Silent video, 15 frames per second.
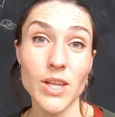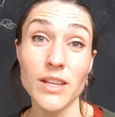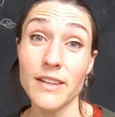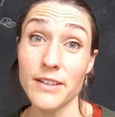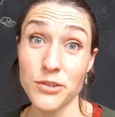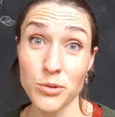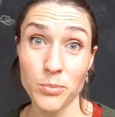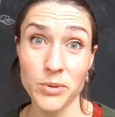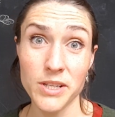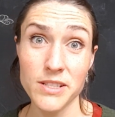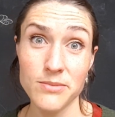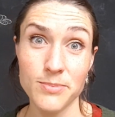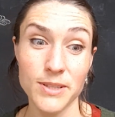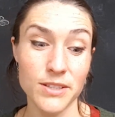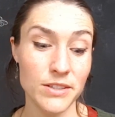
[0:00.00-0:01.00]
Let your
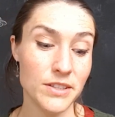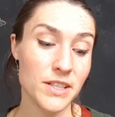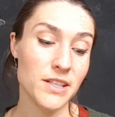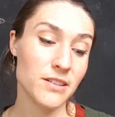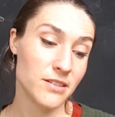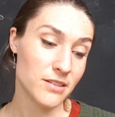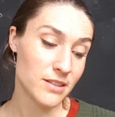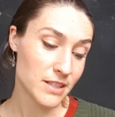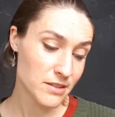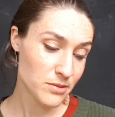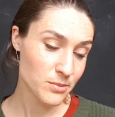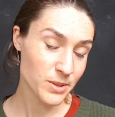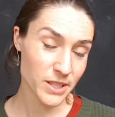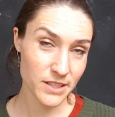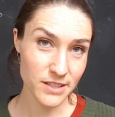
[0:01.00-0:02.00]
prayers be not hindered. That's
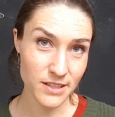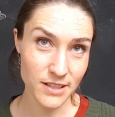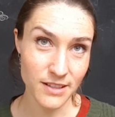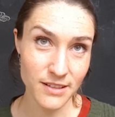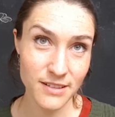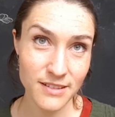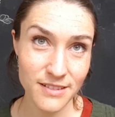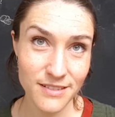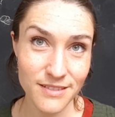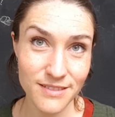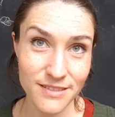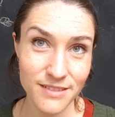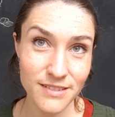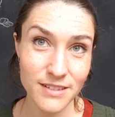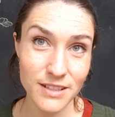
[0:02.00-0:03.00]
quite a
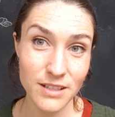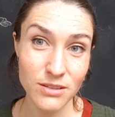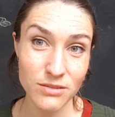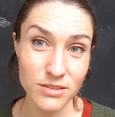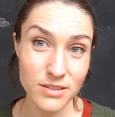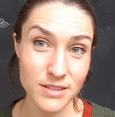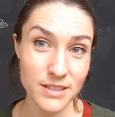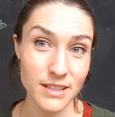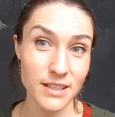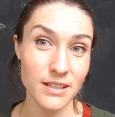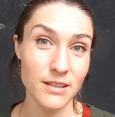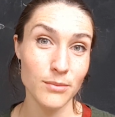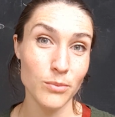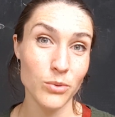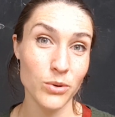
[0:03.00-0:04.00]

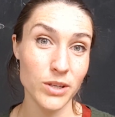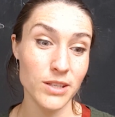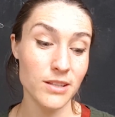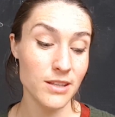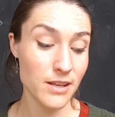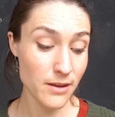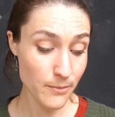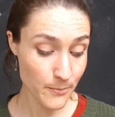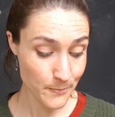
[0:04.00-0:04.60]
interesting point there.